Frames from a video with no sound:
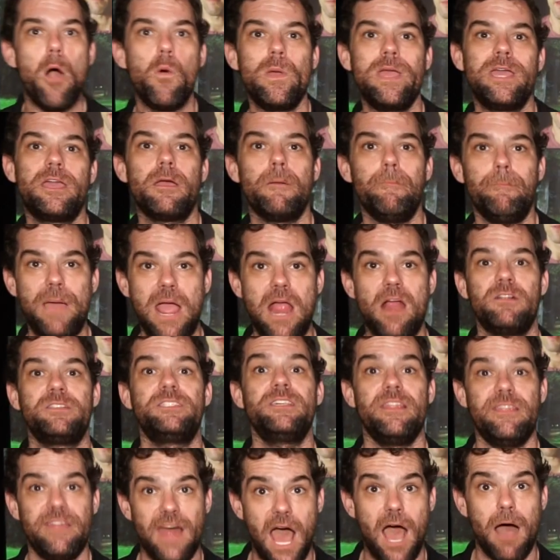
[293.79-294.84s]
we compare
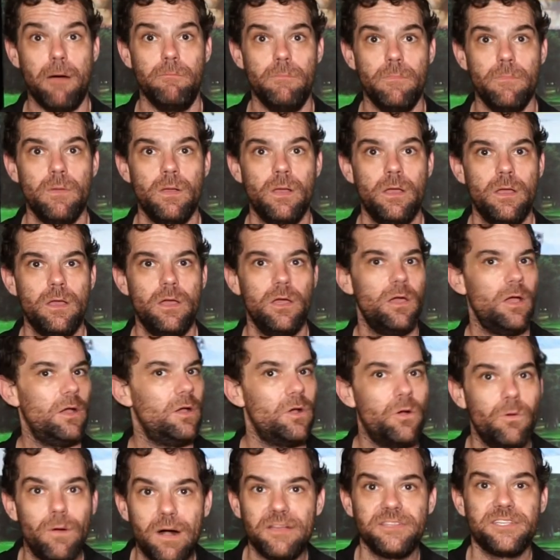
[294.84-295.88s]
to them.
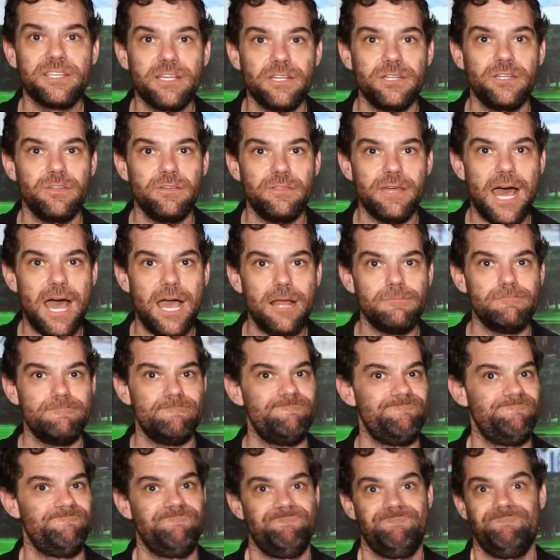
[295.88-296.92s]
Who else can do that?
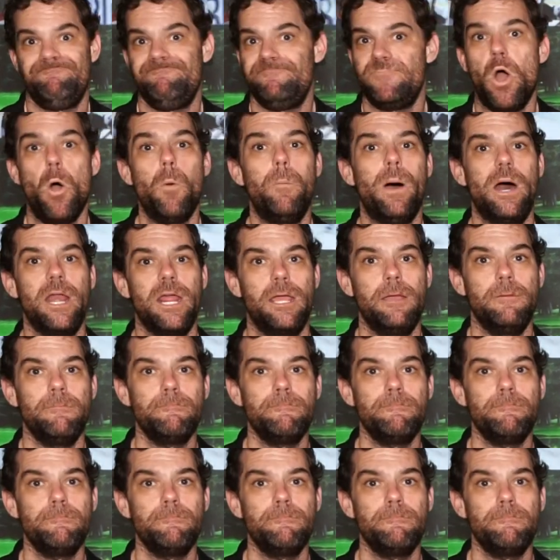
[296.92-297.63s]
Nobody.